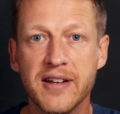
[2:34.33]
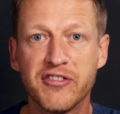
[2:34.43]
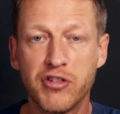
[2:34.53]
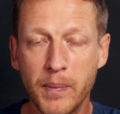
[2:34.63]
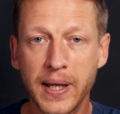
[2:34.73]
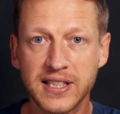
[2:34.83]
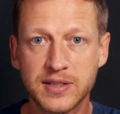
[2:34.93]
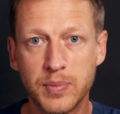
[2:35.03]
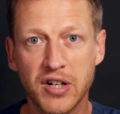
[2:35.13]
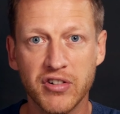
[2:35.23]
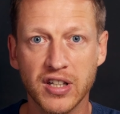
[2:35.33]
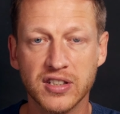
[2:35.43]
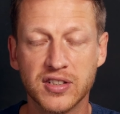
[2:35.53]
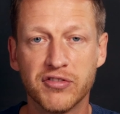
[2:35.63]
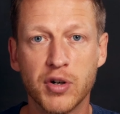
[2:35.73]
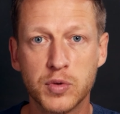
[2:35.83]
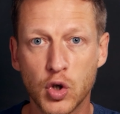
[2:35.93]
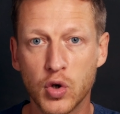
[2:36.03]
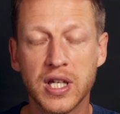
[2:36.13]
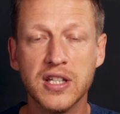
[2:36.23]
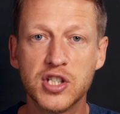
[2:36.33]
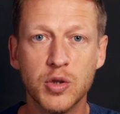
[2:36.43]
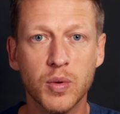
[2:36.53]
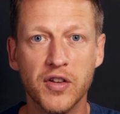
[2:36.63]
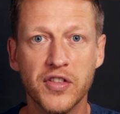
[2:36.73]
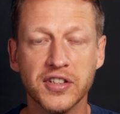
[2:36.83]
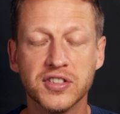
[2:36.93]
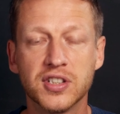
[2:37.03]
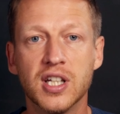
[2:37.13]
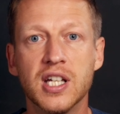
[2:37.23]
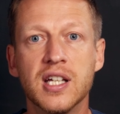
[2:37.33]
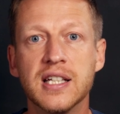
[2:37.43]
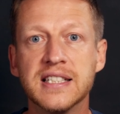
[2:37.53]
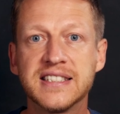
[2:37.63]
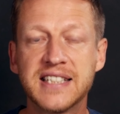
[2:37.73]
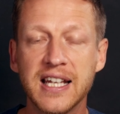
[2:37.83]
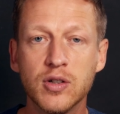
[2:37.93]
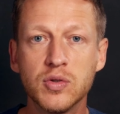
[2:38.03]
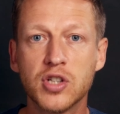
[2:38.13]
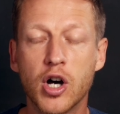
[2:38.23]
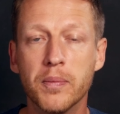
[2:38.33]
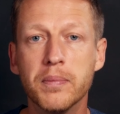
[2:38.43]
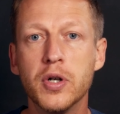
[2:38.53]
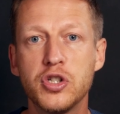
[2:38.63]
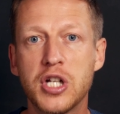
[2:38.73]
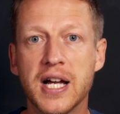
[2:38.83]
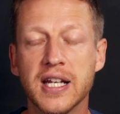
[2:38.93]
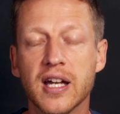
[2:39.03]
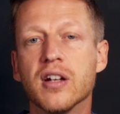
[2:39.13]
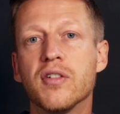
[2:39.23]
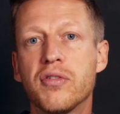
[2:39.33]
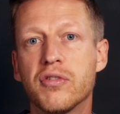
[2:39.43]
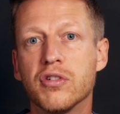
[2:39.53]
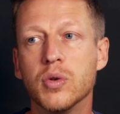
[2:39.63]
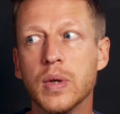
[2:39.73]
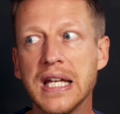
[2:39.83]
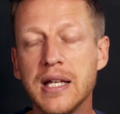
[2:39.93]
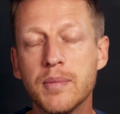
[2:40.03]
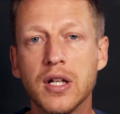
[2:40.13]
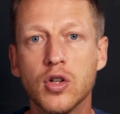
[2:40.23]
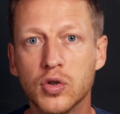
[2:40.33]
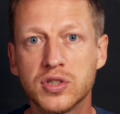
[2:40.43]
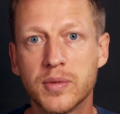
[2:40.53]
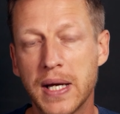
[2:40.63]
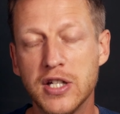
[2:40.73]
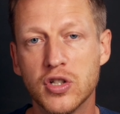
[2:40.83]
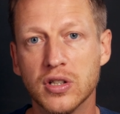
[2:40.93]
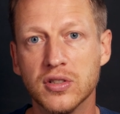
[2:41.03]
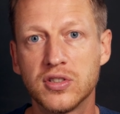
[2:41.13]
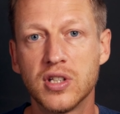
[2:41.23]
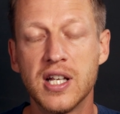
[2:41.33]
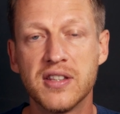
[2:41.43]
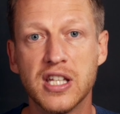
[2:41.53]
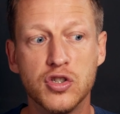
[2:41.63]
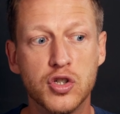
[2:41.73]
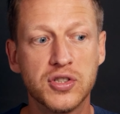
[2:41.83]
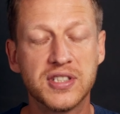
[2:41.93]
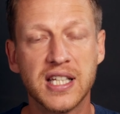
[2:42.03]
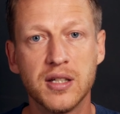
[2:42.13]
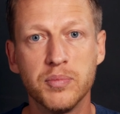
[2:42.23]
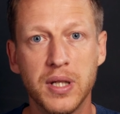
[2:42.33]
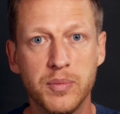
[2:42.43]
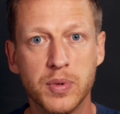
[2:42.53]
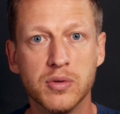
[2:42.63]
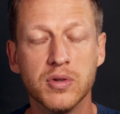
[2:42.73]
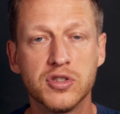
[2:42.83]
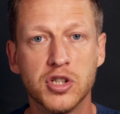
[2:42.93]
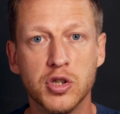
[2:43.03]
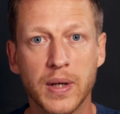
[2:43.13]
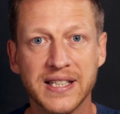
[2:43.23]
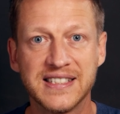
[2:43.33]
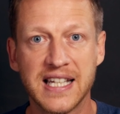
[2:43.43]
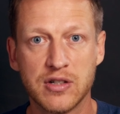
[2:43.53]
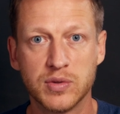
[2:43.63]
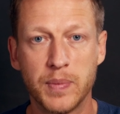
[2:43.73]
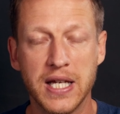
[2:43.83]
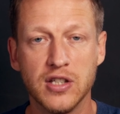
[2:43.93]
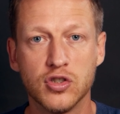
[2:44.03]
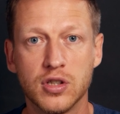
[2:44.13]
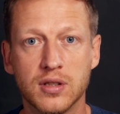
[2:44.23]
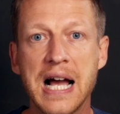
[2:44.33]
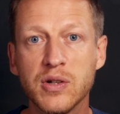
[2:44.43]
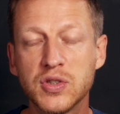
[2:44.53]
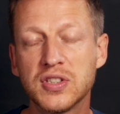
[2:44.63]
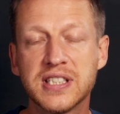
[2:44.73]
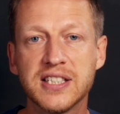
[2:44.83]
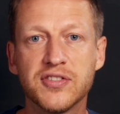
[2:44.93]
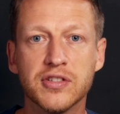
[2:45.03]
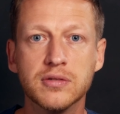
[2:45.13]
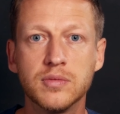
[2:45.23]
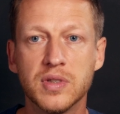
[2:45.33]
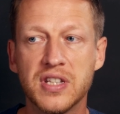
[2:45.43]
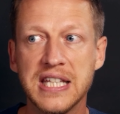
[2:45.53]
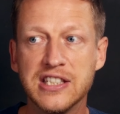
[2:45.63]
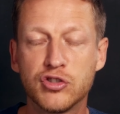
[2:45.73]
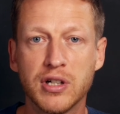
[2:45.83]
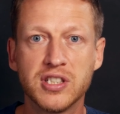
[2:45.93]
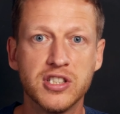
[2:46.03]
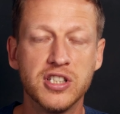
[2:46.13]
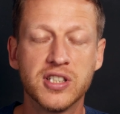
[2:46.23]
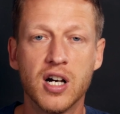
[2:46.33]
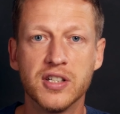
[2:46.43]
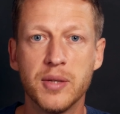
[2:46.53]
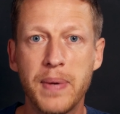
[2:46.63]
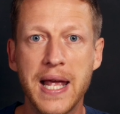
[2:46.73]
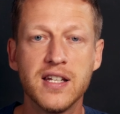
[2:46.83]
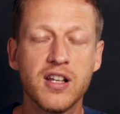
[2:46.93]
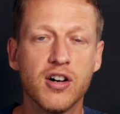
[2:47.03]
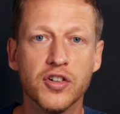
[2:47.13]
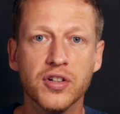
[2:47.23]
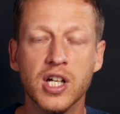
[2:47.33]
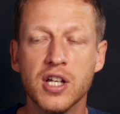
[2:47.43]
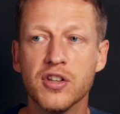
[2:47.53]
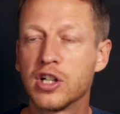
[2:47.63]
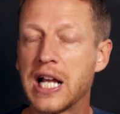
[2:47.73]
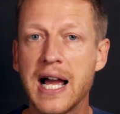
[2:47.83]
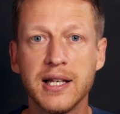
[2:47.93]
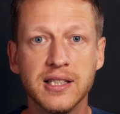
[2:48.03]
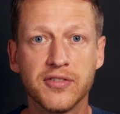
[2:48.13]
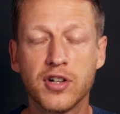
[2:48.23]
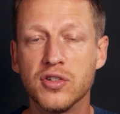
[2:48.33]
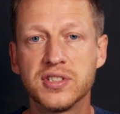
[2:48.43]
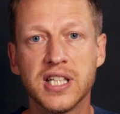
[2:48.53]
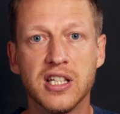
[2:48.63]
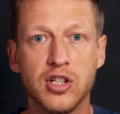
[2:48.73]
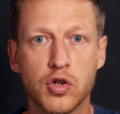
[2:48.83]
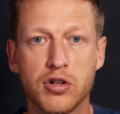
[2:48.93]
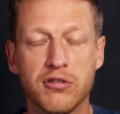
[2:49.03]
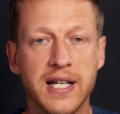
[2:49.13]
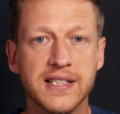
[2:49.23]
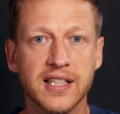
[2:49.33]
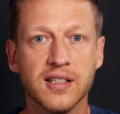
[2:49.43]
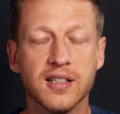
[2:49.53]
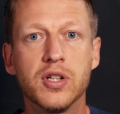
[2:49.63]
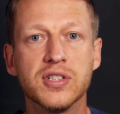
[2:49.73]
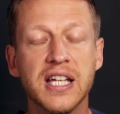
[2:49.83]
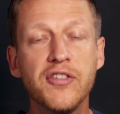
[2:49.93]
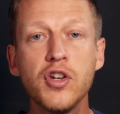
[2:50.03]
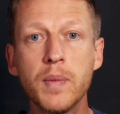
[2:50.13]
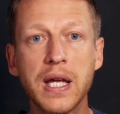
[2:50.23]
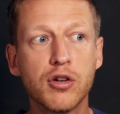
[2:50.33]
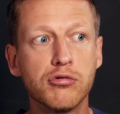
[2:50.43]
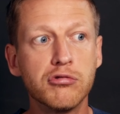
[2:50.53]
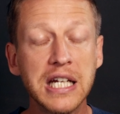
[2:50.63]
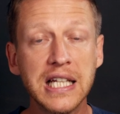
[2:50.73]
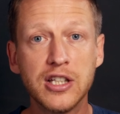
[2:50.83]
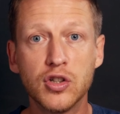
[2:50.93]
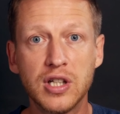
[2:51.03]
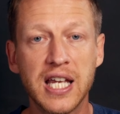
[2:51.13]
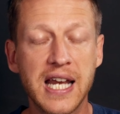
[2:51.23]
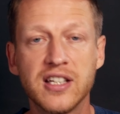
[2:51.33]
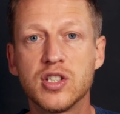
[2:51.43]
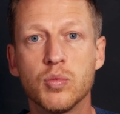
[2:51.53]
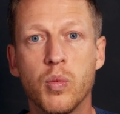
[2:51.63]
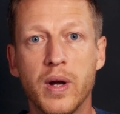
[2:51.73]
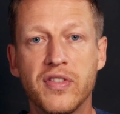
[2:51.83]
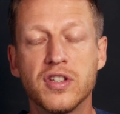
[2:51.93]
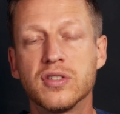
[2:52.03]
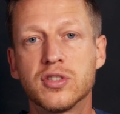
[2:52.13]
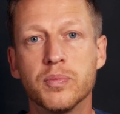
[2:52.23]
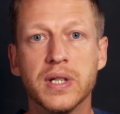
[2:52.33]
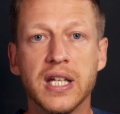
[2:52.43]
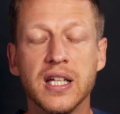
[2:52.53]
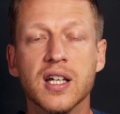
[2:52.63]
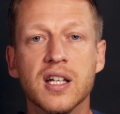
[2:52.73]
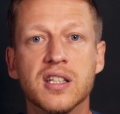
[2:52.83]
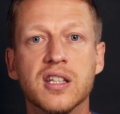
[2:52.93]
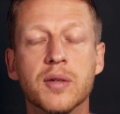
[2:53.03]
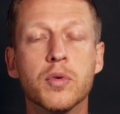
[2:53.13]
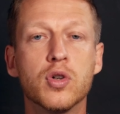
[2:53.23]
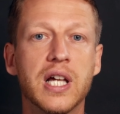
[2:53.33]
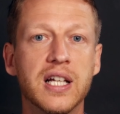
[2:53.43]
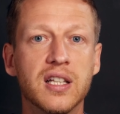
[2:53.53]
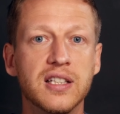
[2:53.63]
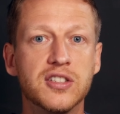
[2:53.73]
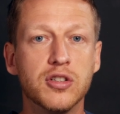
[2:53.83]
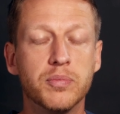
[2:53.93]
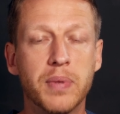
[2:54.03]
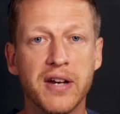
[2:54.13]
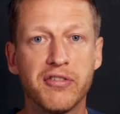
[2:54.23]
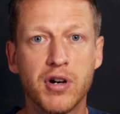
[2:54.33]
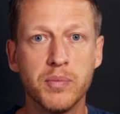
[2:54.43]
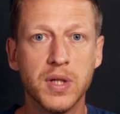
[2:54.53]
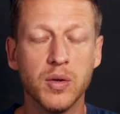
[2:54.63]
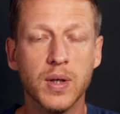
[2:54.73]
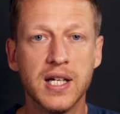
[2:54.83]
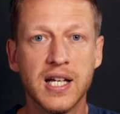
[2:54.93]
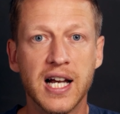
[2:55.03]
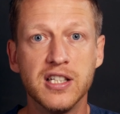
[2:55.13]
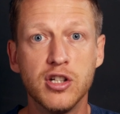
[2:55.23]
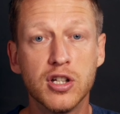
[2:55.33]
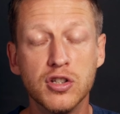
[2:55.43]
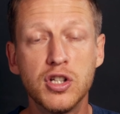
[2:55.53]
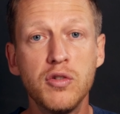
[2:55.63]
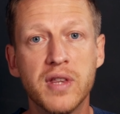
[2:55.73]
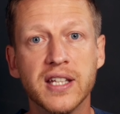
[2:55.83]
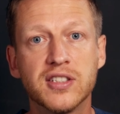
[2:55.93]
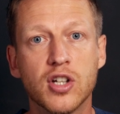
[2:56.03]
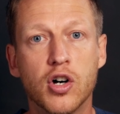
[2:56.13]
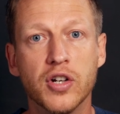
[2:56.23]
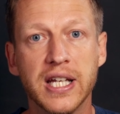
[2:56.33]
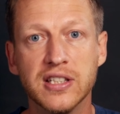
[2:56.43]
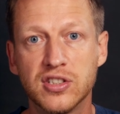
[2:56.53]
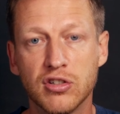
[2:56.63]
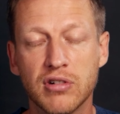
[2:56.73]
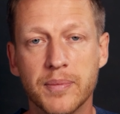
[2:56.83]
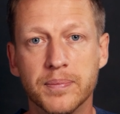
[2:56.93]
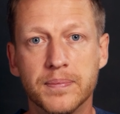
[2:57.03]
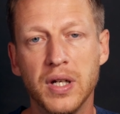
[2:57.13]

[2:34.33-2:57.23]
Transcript: From my experience and from talking to others, Sales are much higher through email automations than just sending people to a sales page. How successful these strategies are depend on the kind of content that you're creating. Because if you make a really good connection with somebody, then they're more likely to buy from you. And you can do this on Instagram.